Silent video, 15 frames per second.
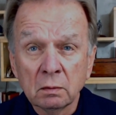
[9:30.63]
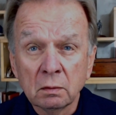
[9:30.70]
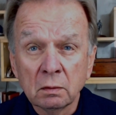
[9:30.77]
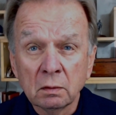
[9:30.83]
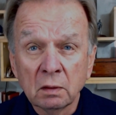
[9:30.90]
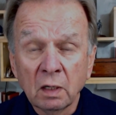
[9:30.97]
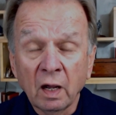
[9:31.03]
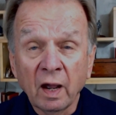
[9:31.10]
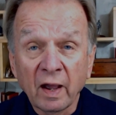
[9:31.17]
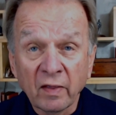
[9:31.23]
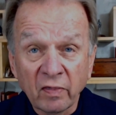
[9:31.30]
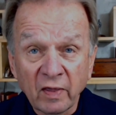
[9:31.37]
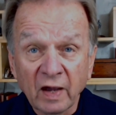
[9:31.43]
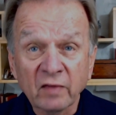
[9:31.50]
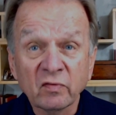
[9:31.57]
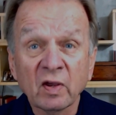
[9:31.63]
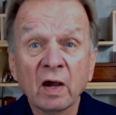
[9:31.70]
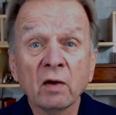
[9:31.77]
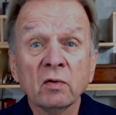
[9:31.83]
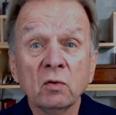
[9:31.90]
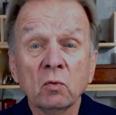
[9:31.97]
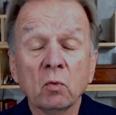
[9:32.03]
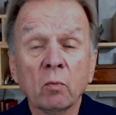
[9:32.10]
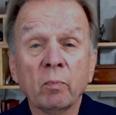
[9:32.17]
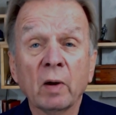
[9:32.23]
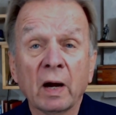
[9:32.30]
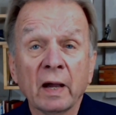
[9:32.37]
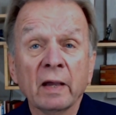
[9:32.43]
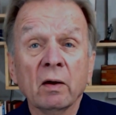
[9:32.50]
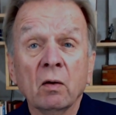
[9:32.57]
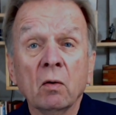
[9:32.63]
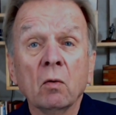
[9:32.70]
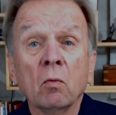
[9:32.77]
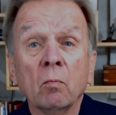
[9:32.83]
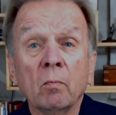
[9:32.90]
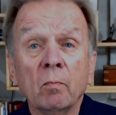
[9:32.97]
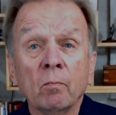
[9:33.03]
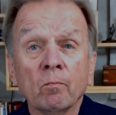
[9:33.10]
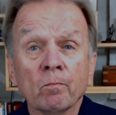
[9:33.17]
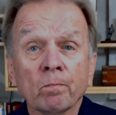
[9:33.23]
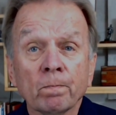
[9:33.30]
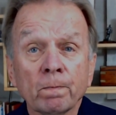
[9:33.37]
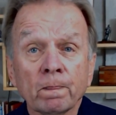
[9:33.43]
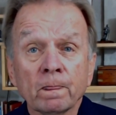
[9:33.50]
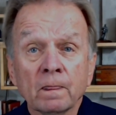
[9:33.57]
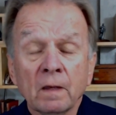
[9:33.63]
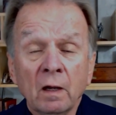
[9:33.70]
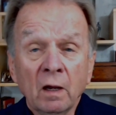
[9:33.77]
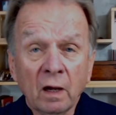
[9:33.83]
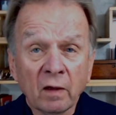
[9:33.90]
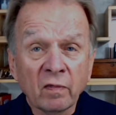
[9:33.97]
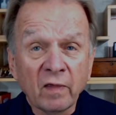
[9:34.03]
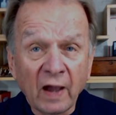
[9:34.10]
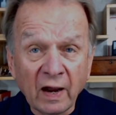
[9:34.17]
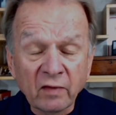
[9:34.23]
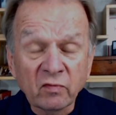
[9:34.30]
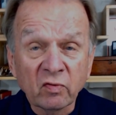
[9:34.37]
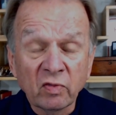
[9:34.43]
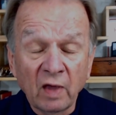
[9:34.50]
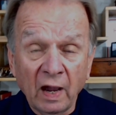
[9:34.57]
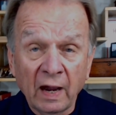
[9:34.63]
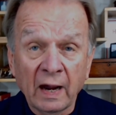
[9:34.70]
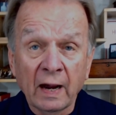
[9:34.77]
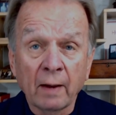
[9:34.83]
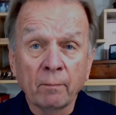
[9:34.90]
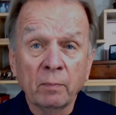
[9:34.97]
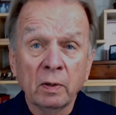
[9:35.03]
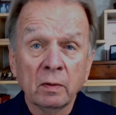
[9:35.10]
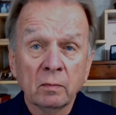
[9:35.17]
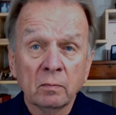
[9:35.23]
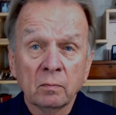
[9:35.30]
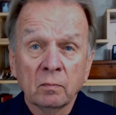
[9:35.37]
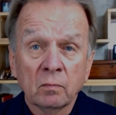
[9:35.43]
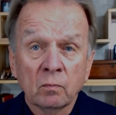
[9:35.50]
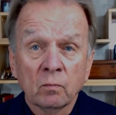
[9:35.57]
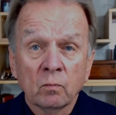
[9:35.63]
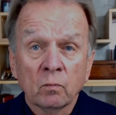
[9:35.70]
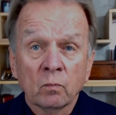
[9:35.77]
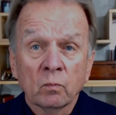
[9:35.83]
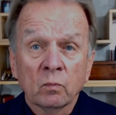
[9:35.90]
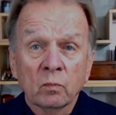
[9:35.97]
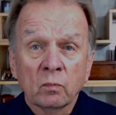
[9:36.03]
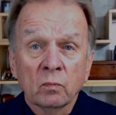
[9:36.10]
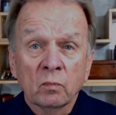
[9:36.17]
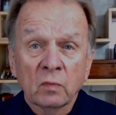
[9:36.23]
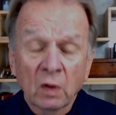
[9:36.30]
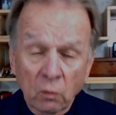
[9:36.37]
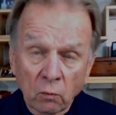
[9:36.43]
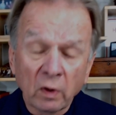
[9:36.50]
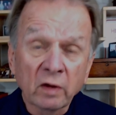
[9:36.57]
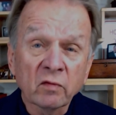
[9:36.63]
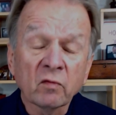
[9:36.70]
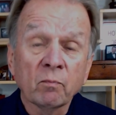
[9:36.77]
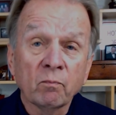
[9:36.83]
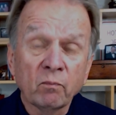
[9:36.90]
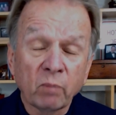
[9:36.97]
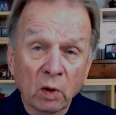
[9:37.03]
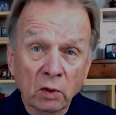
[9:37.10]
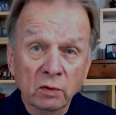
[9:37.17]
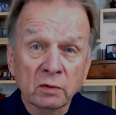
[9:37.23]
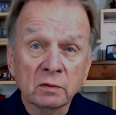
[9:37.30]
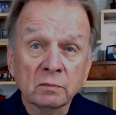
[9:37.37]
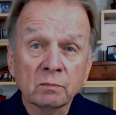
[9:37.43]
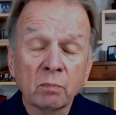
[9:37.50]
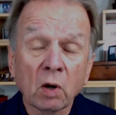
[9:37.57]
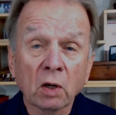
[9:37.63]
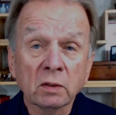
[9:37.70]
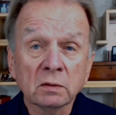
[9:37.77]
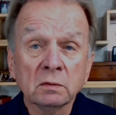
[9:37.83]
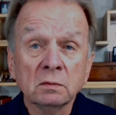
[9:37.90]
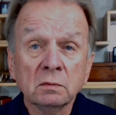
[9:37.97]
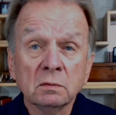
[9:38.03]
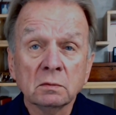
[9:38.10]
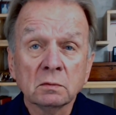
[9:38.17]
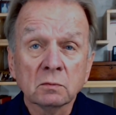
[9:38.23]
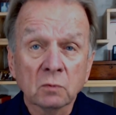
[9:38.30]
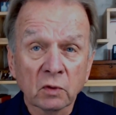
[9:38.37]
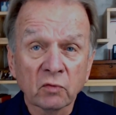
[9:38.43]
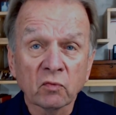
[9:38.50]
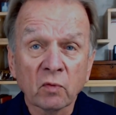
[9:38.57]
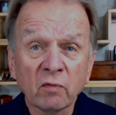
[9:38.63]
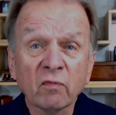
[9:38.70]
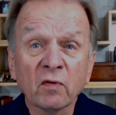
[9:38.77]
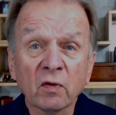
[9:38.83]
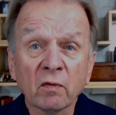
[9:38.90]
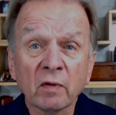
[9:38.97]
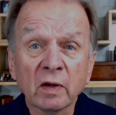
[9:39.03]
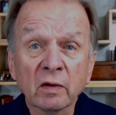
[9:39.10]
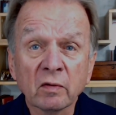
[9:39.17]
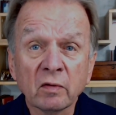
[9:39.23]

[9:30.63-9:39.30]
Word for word: And that's how you will buy a home. And that's the app that Rick Bert Barton was referring to.